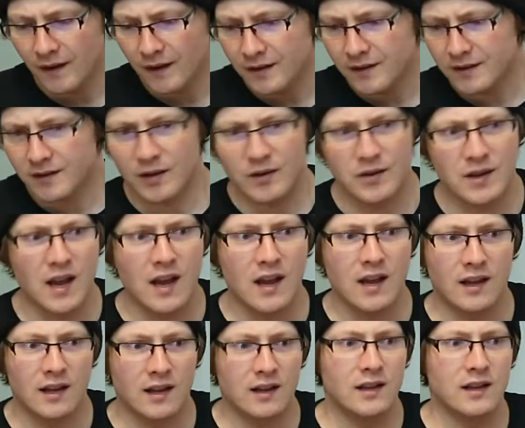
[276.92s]
So yeah,
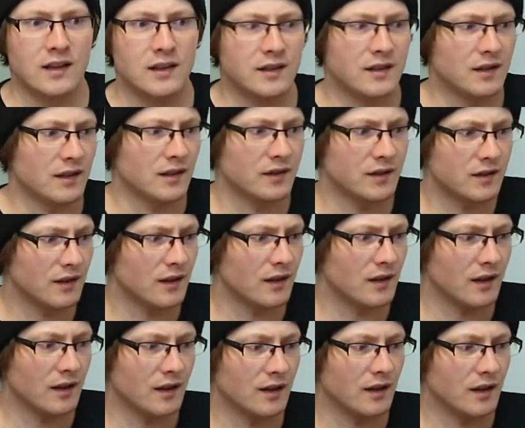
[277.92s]
it is
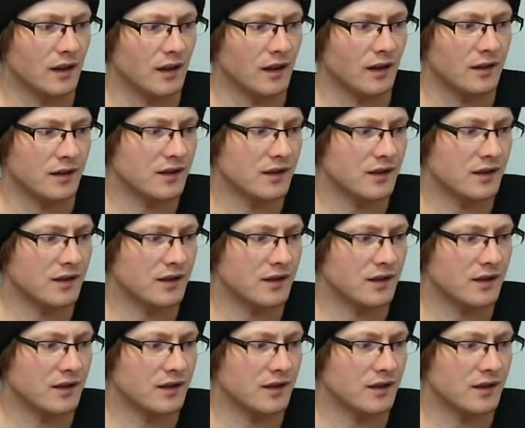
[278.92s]
a